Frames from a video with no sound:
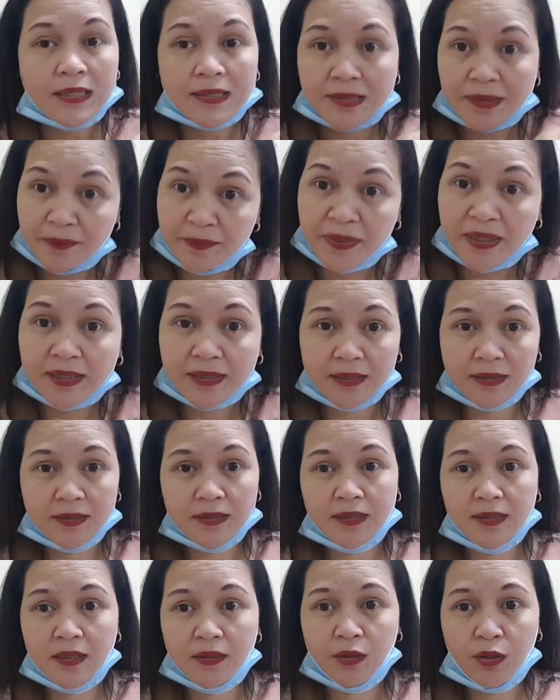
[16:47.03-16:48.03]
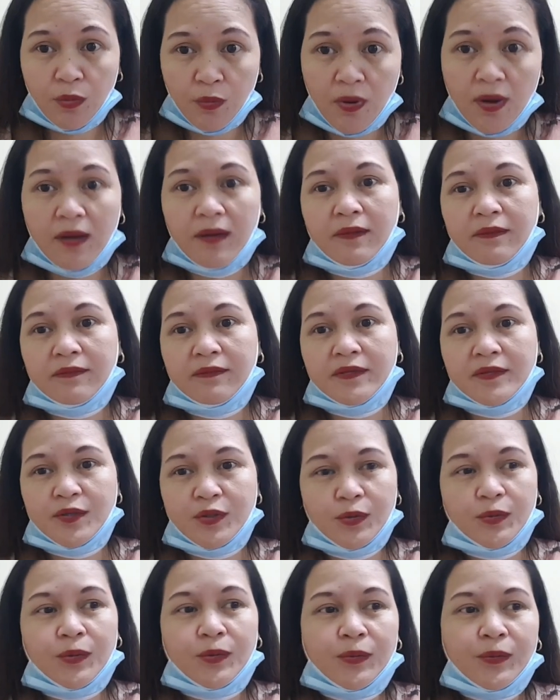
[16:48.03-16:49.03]
submittals that you have.
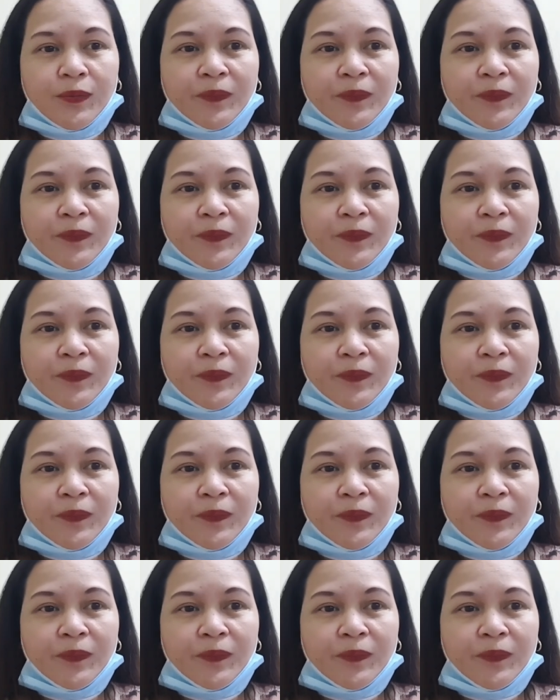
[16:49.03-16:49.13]
So